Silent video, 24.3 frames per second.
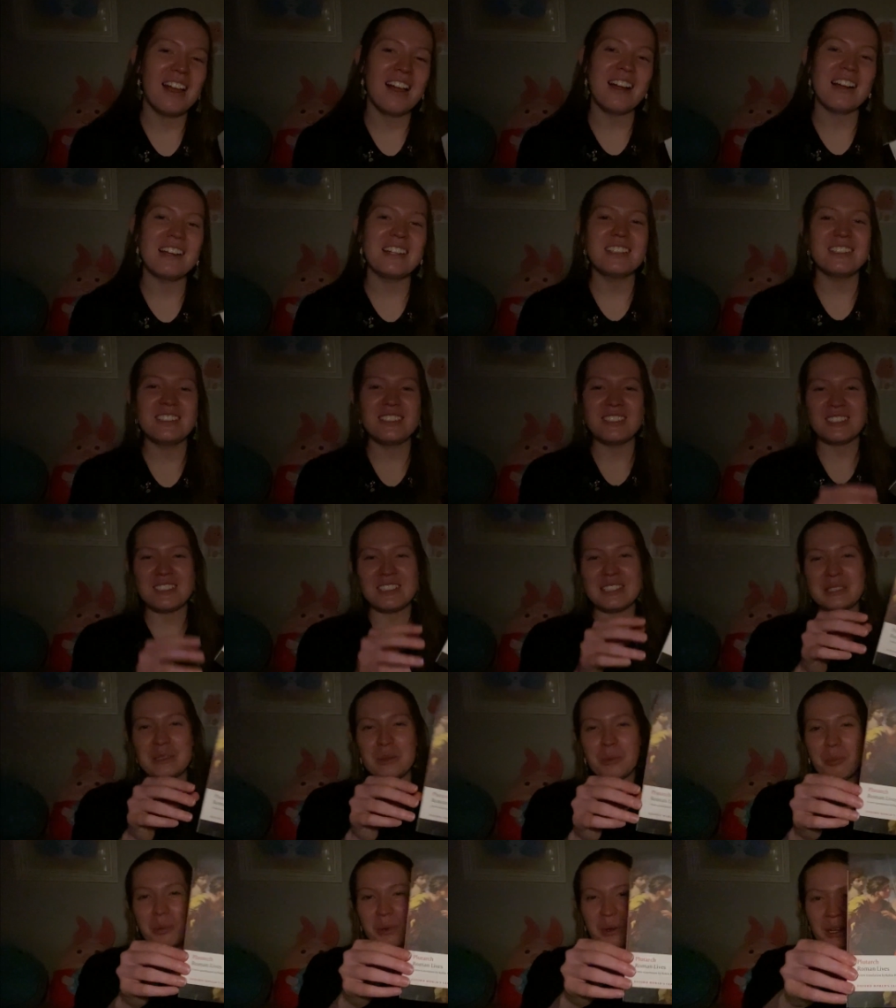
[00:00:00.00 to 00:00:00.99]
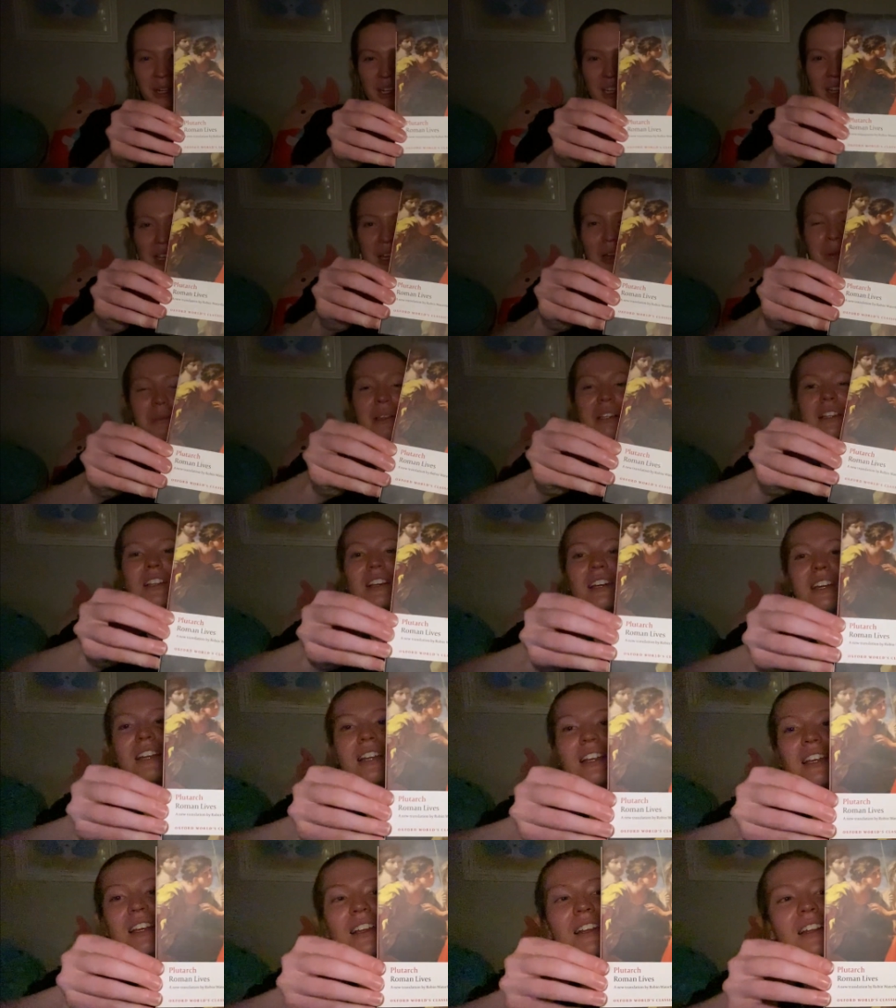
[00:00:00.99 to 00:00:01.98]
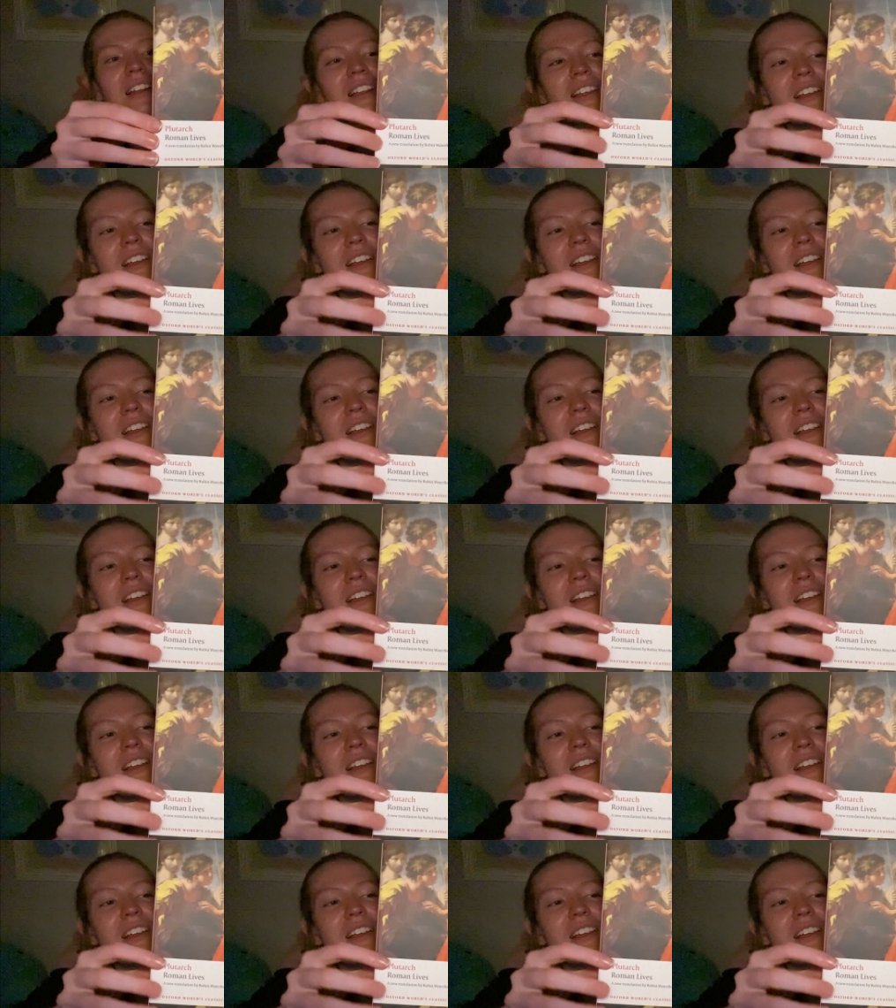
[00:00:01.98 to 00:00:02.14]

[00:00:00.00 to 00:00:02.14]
and it's just so pretty. I mean, look at it.